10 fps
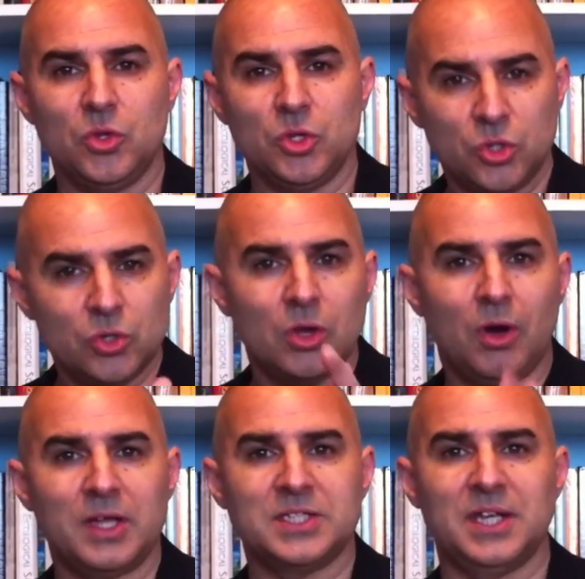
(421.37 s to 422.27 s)
you
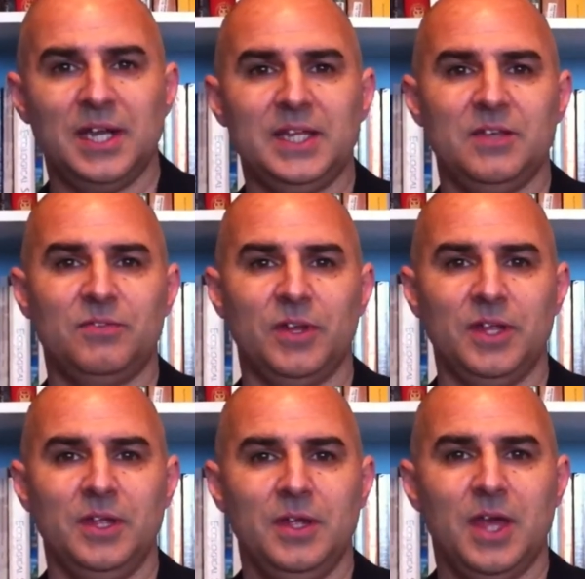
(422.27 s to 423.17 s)
guys
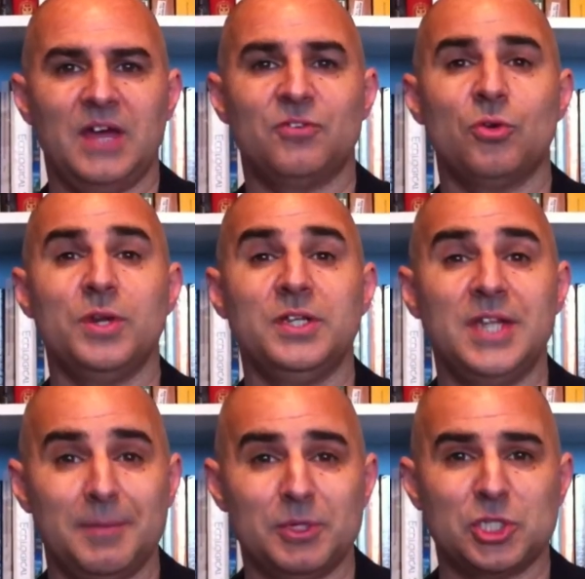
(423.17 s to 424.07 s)
collectively have already
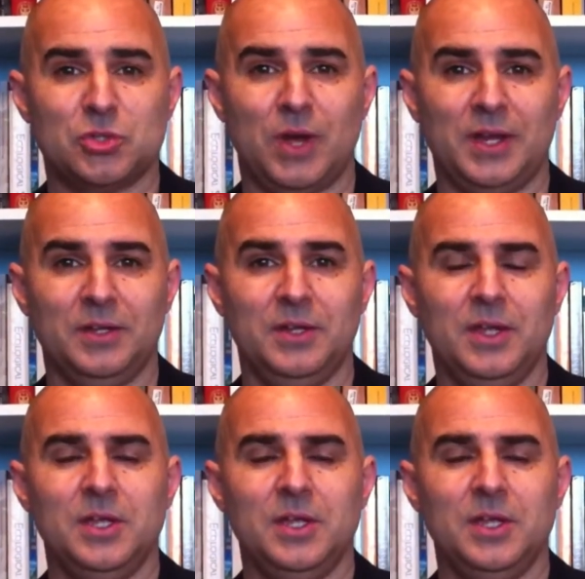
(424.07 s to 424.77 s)
demonstrated